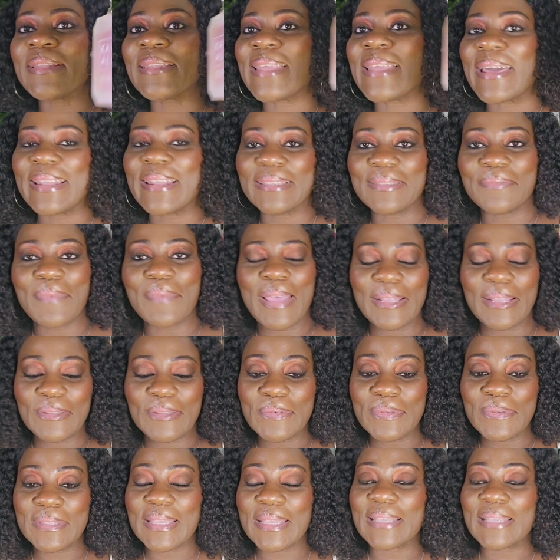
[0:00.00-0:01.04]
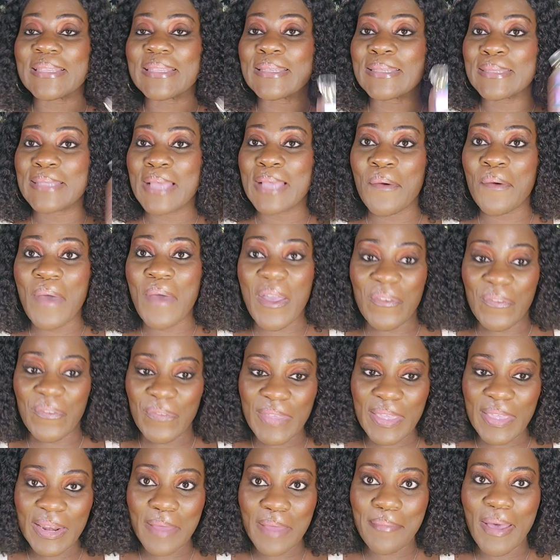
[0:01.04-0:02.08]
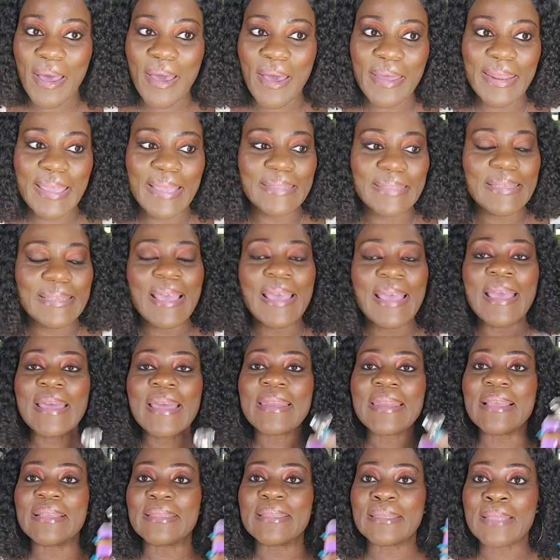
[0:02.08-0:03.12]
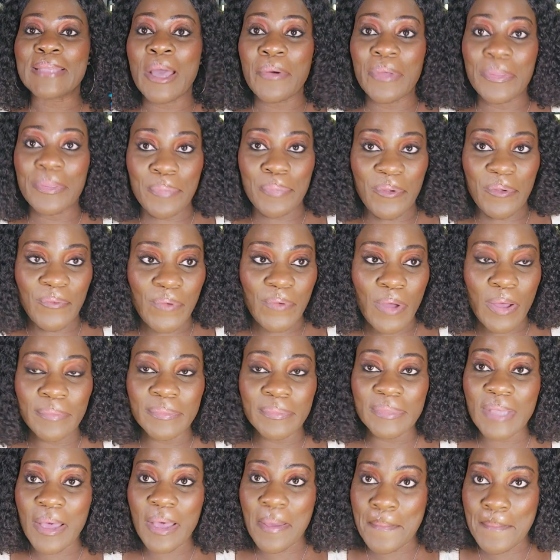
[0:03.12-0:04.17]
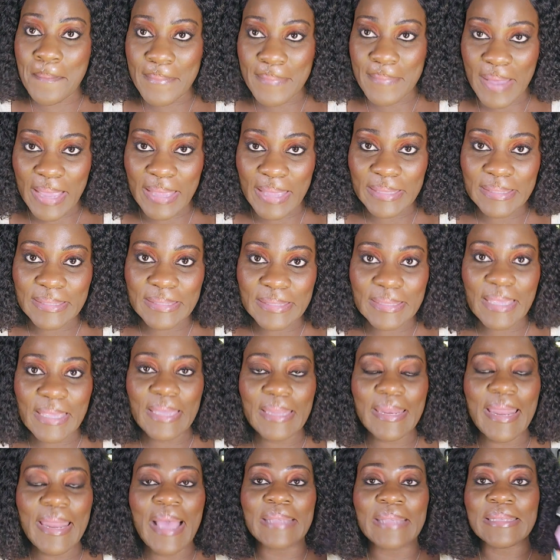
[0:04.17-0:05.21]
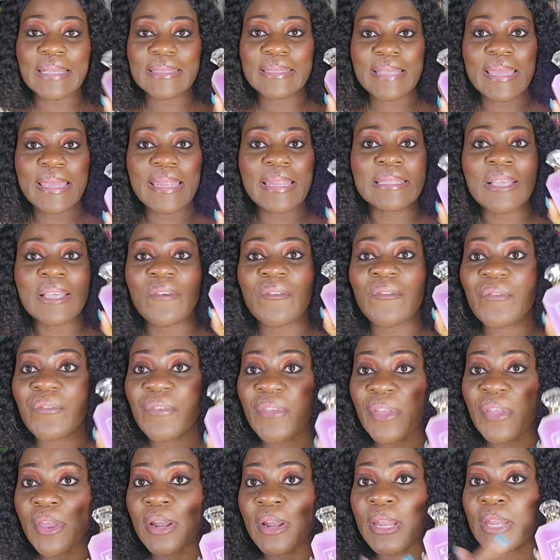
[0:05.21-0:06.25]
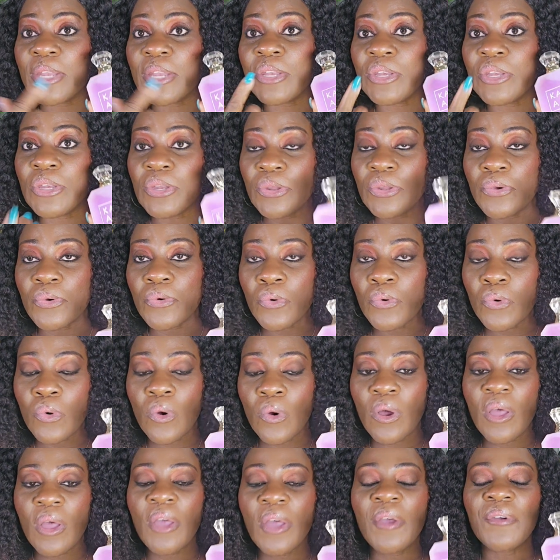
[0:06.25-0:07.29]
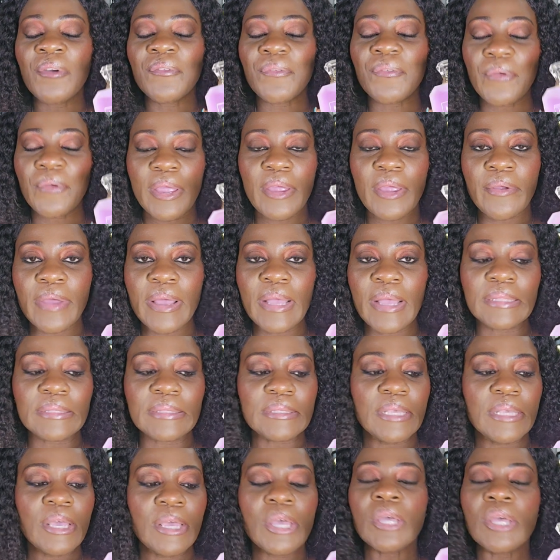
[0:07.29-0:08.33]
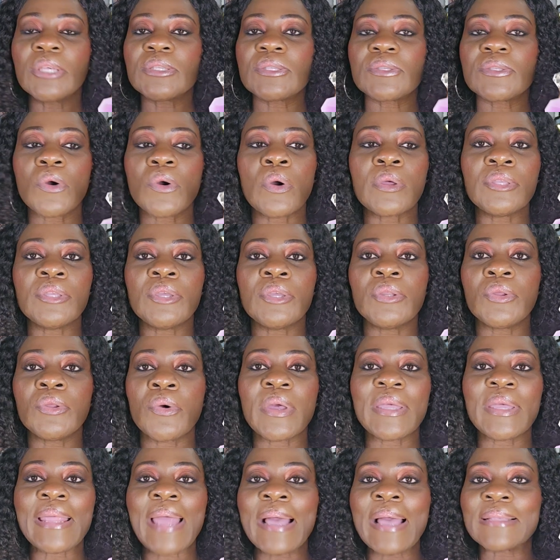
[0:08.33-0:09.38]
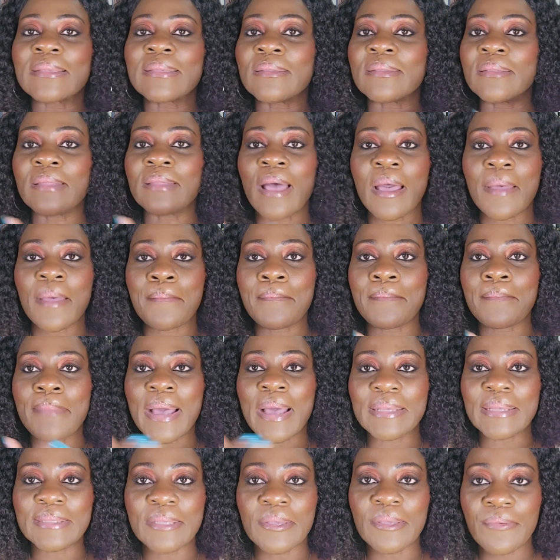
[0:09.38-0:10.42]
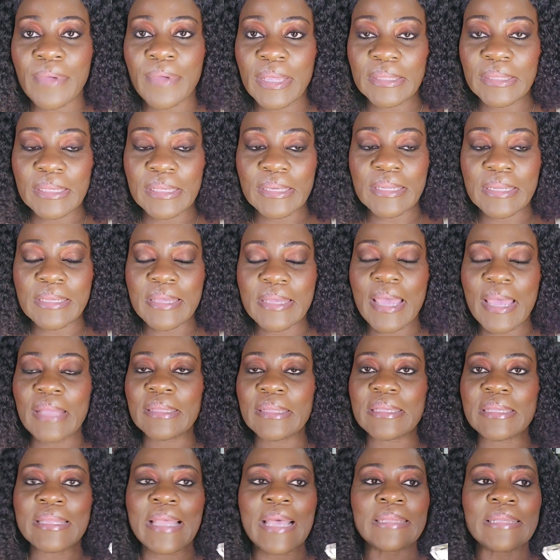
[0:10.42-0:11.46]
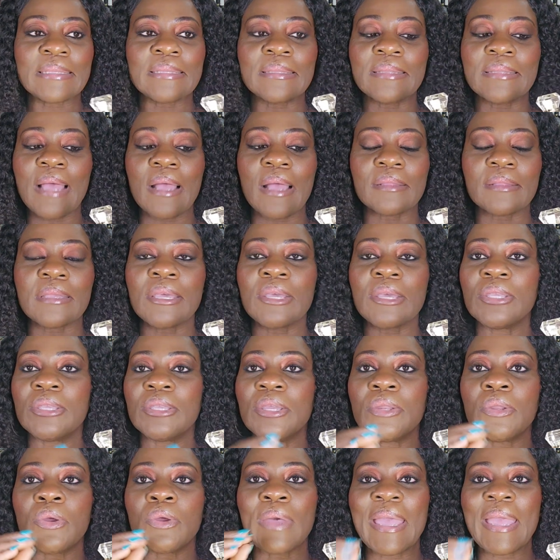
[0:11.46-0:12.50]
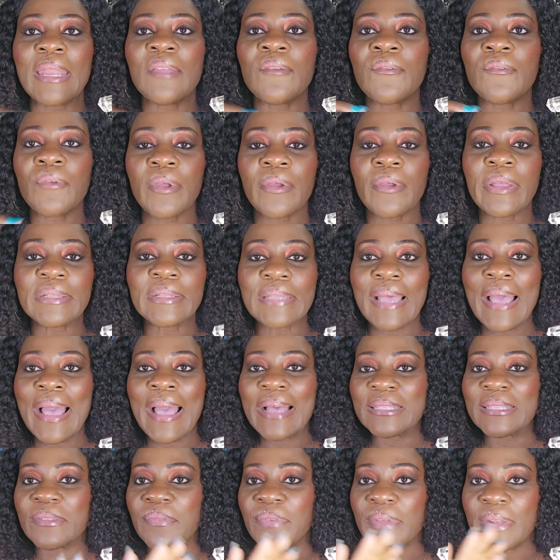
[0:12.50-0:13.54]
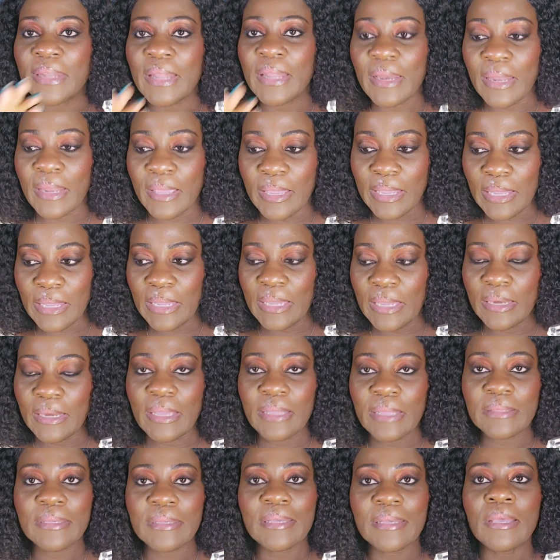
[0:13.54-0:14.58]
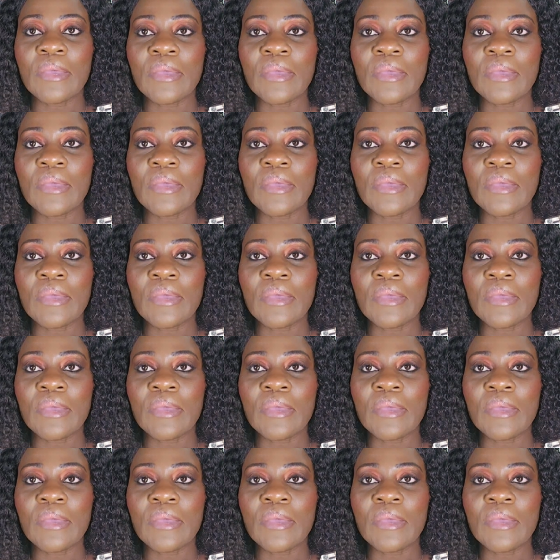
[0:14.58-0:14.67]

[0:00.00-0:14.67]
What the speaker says: That is my 2 cents. This is how I feel about it. This is how it performs on my skin. As I said, it's a fairly new fragrance, so it has not macerated yet. It has not, any fragrance that has vanilla in it,